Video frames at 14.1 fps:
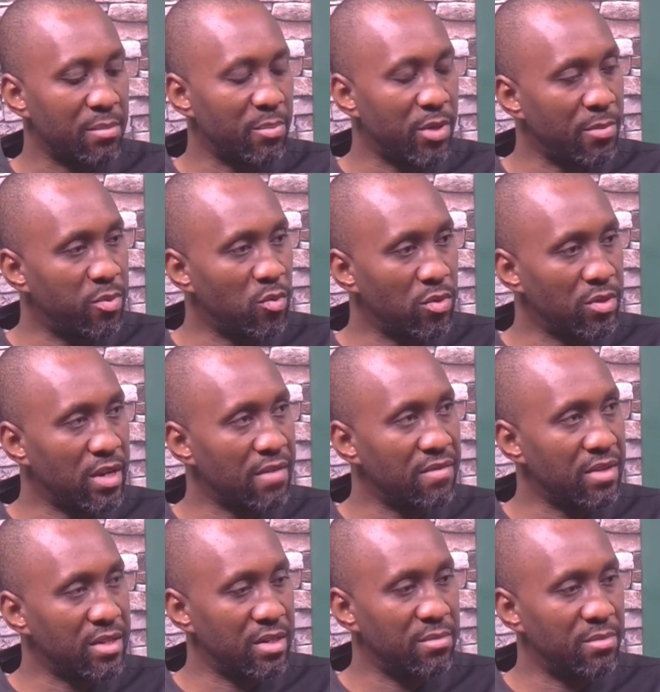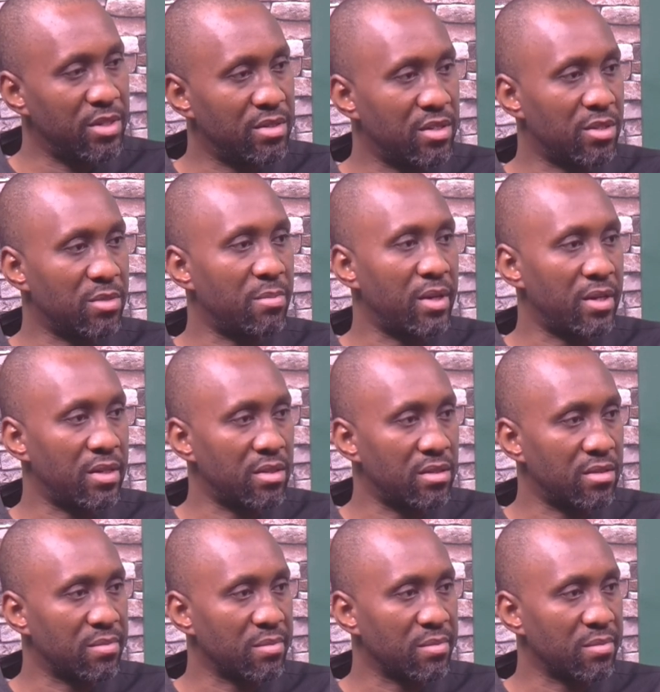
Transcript: People will definitely be displaced.